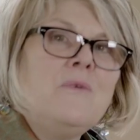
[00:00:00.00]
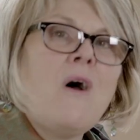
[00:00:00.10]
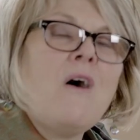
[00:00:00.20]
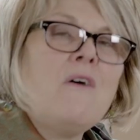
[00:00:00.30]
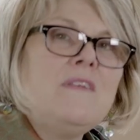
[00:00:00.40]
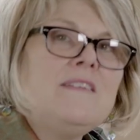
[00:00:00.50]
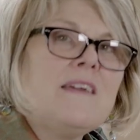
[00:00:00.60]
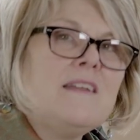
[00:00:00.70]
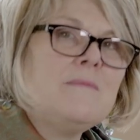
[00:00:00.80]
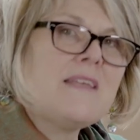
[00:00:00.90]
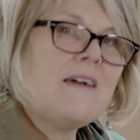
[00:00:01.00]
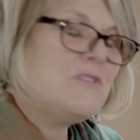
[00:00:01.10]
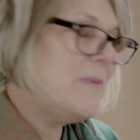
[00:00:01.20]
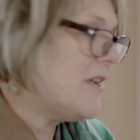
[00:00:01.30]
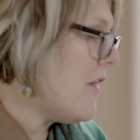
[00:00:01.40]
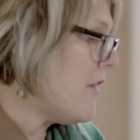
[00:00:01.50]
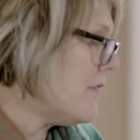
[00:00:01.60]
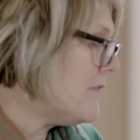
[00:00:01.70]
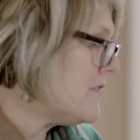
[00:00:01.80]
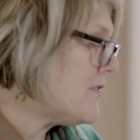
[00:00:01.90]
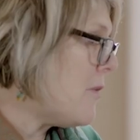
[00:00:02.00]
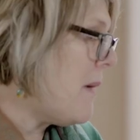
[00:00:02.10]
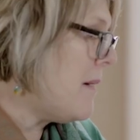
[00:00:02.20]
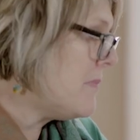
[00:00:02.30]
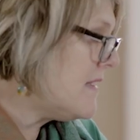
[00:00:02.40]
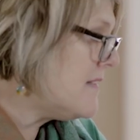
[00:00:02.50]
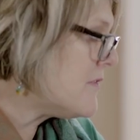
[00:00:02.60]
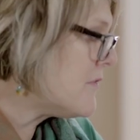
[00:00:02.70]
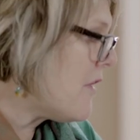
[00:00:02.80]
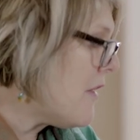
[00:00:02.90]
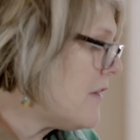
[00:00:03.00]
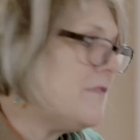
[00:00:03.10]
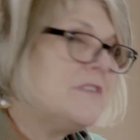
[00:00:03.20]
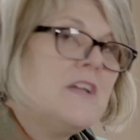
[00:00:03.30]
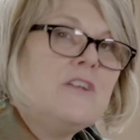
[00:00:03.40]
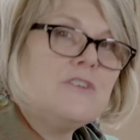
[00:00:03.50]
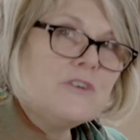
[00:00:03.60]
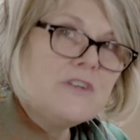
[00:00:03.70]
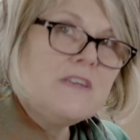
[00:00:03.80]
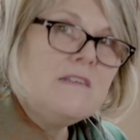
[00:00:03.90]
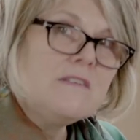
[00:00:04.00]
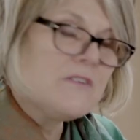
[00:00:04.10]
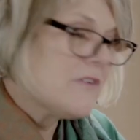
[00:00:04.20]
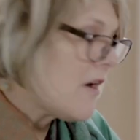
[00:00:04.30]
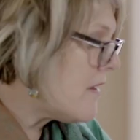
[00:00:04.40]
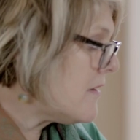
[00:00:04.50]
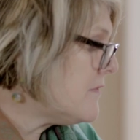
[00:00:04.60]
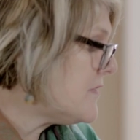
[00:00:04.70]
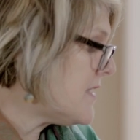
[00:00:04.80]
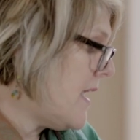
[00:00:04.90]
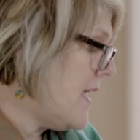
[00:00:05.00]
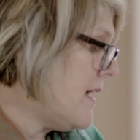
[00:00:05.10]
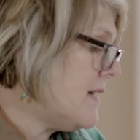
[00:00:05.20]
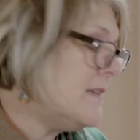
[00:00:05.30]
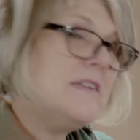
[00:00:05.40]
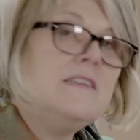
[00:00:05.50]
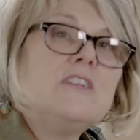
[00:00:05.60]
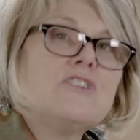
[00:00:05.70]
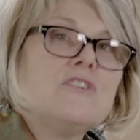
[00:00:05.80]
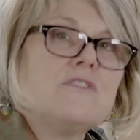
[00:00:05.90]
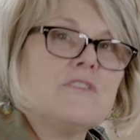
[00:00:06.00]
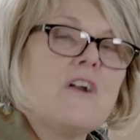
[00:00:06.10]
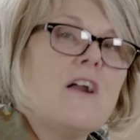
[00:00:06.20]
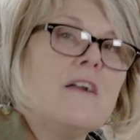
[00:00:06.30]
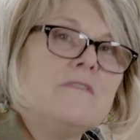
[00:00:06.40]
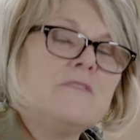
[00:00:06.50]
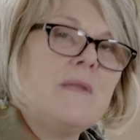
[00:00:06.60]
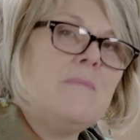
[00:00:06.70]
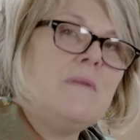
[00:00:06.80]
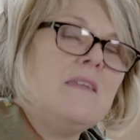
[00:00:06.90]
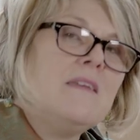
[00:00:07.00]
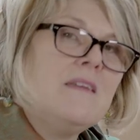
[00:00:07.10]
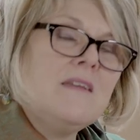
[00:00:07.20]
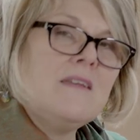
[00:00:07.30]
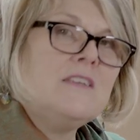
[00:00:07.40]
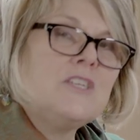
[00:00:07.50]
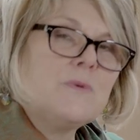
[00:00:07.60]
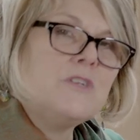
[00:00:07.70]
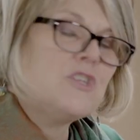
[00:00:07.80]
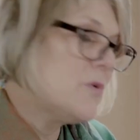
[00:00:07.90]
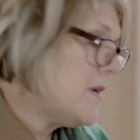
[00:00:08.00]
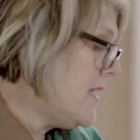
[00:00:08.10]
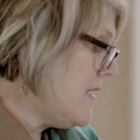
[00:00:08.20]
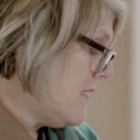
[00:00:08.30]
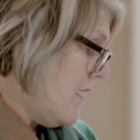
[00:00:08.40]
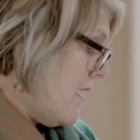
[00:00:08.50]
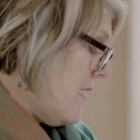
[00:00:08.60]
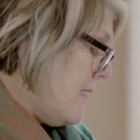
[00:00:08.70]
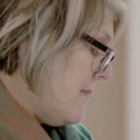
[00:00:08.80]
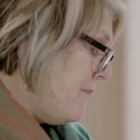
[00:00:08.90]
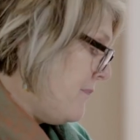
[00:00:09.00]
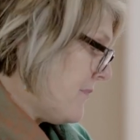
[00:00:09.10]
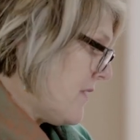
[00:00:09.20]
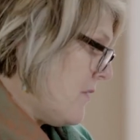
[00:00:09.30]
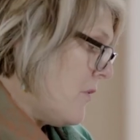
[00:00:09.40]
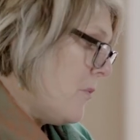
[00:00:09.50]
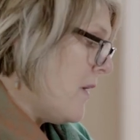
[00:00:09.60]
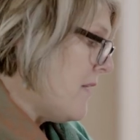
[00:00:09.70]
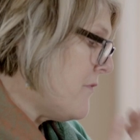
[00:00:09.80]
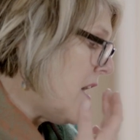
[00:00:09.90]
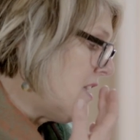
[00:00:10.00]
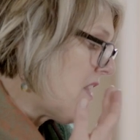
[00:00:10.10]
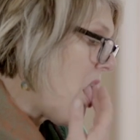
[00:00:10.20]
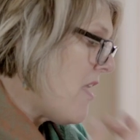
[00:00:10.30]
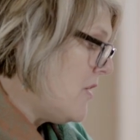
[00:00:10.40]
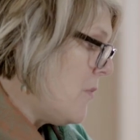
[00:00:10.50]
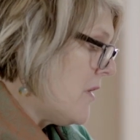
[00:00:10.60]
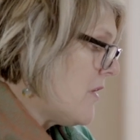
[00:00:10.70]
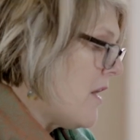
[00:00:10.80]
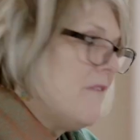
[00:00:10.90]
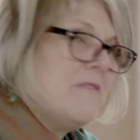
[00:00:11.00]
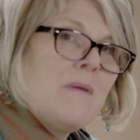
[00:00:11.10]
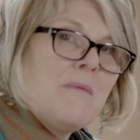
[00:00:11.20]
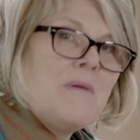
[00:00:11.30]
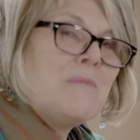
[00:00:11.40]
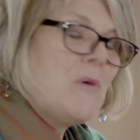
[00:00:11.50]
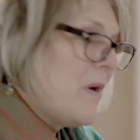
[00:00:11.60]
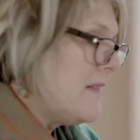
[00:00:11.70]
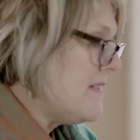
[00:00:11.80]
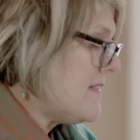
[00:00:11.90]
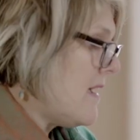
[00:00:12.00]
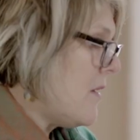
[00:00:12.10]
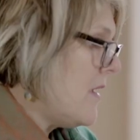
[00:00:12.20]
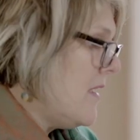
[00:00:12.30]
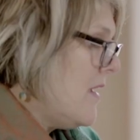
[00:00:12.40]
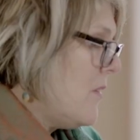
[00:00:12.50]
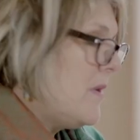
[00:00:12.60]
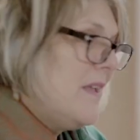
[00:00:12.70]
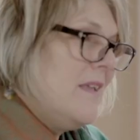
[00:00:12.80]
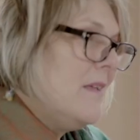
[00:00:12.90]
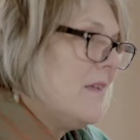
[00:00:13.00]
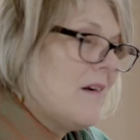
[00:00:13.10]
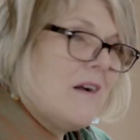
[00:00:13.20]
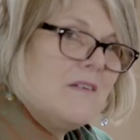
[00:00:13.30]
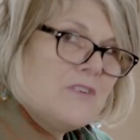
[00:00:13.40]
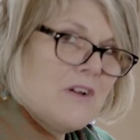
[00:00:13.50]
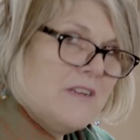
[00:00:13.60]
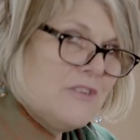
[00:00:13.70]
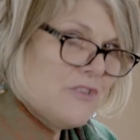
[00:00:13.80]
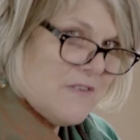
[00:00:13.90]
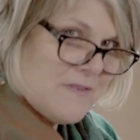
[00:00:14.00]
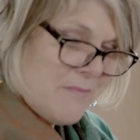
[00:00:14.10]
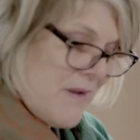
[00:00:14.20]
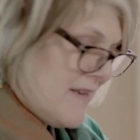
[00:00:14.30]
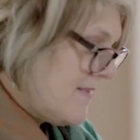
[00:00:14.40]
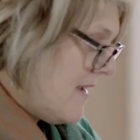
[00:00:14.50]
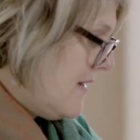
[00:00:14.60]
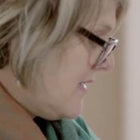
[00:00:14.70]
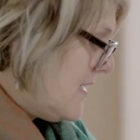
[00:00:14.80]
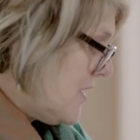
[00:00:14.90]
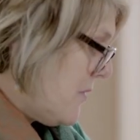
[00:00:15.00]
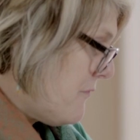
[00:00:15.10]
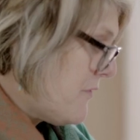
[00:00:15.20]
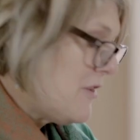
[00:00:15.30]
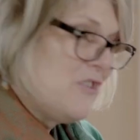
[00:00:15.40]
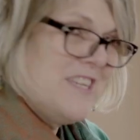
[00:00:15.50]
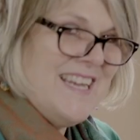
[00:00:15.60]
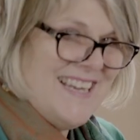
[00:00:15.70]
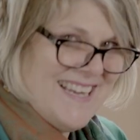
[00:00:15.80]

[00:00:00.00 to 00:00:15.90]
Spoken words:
All these items have to be carved. So pumpkins are carved, turkeys are carved, and initials are carved, maybe into a tree or wherever else you want to carve them. I remember once we carved our initials with my son into a freshly